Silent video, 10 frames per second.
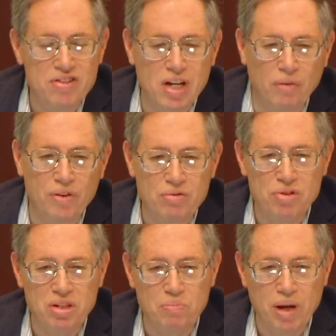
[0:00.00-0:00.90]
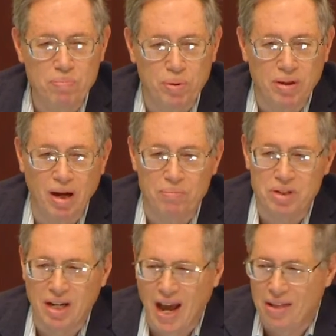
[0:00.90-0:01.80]
of self-interested people come
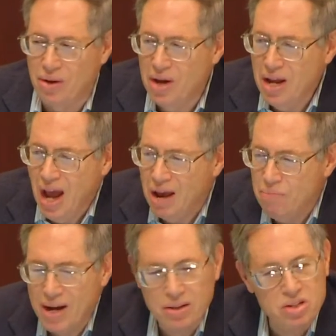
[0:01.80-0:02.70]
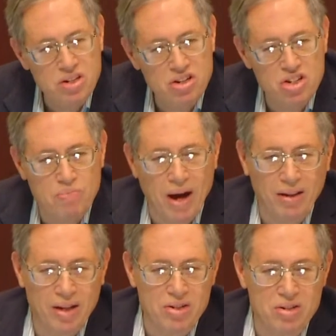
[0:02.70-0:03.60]
together and make decisions by
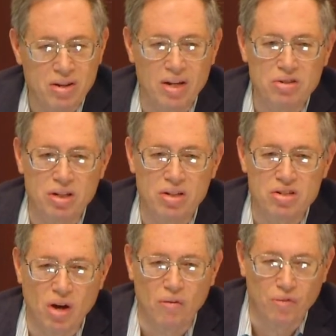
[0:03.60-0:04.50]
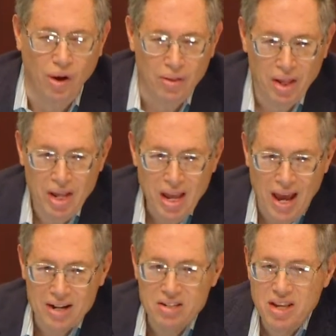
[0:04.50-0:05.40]
legislation and so forth.
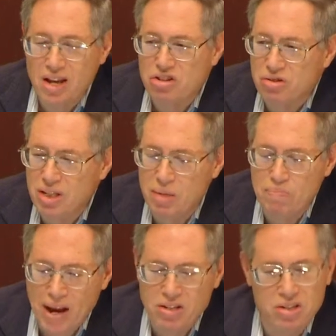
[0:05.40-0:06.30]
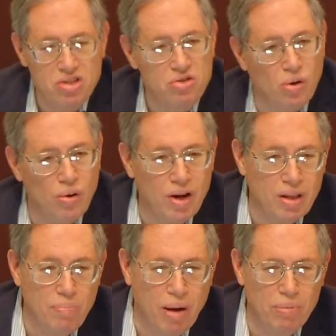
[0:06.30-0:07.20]
And essentially, the basic story of
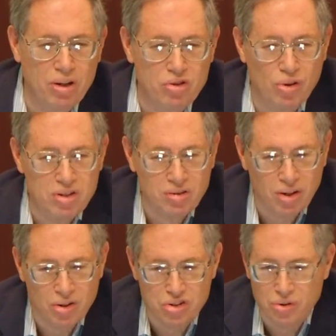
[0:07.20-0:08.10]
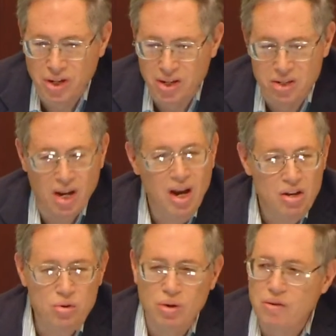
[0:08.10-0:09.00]
the public choice literature is
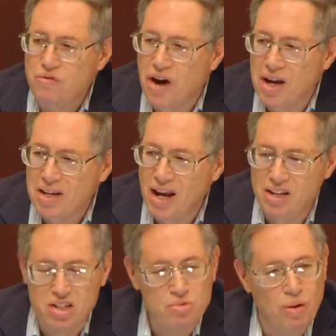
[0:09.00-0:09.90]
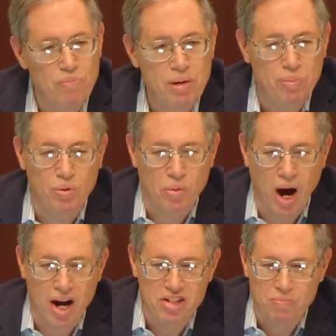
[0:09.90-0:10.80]
you can find cases where people
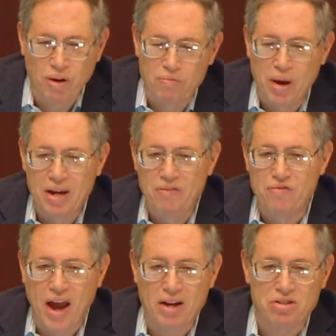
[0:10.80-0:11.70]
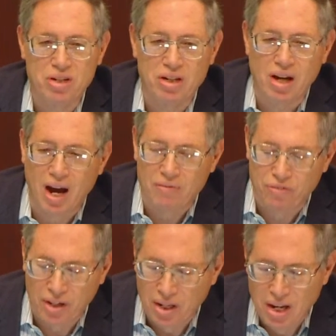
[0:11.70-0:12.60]
rise above petty faction and
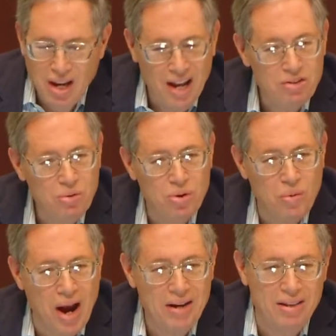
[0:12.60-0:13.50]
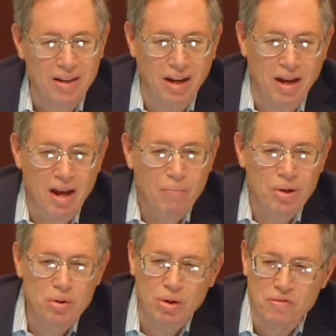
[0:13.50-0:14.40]
conflict and do the right thing,
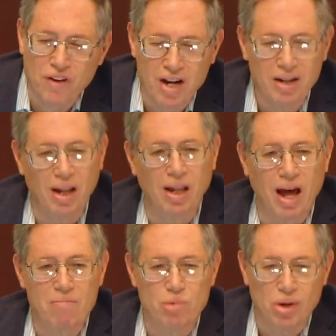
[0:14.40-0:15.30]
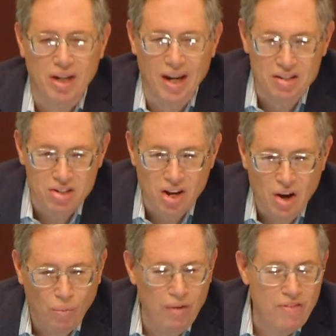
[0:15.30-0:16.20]
but you could find a lot more cases
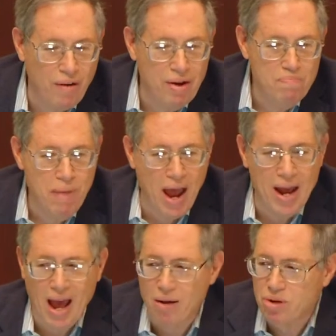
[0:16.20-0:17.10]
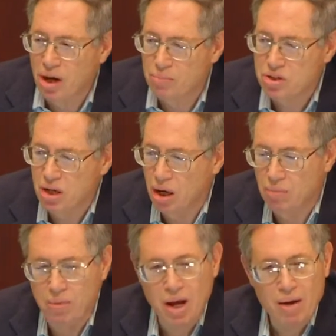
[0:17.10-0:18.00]
where very bad outcomes
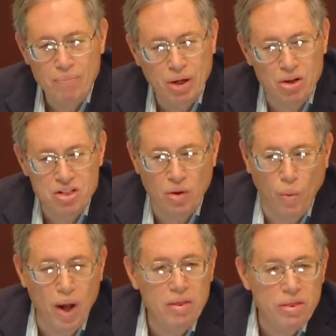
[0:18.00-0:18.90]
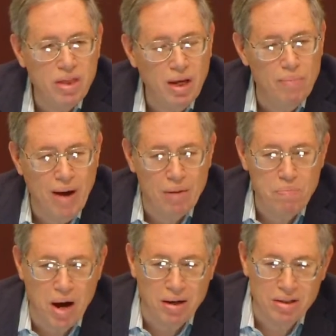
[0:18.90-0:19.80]
come, because the one thing
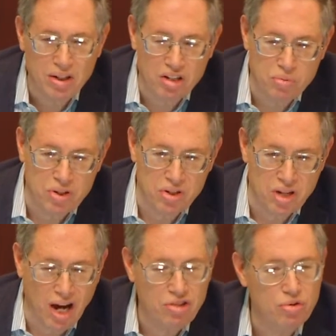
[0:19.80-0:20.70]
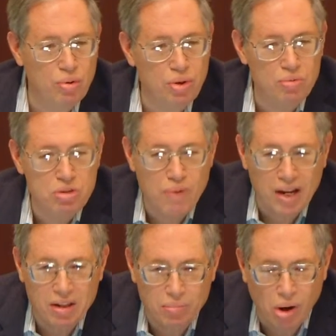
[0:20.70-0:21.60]
about politics which is not true with
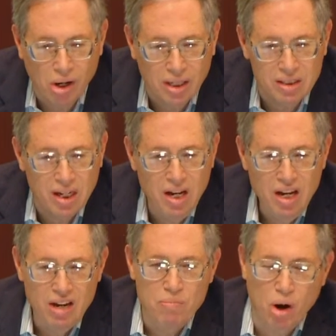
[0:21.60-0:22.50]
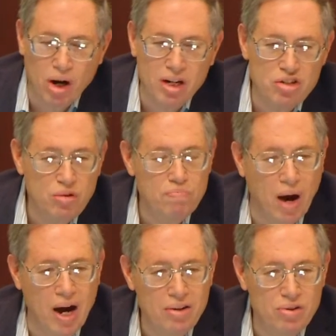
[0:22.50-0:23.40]
respect to markets, in markets you
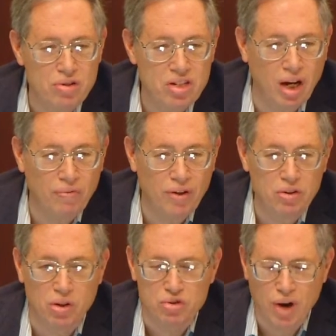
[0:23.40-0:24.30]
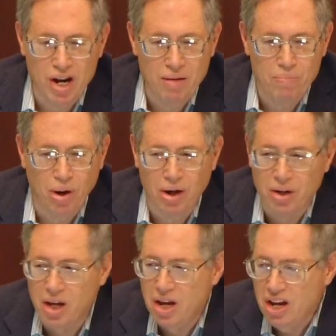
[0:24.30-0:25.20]
bind yourself and your trading partner.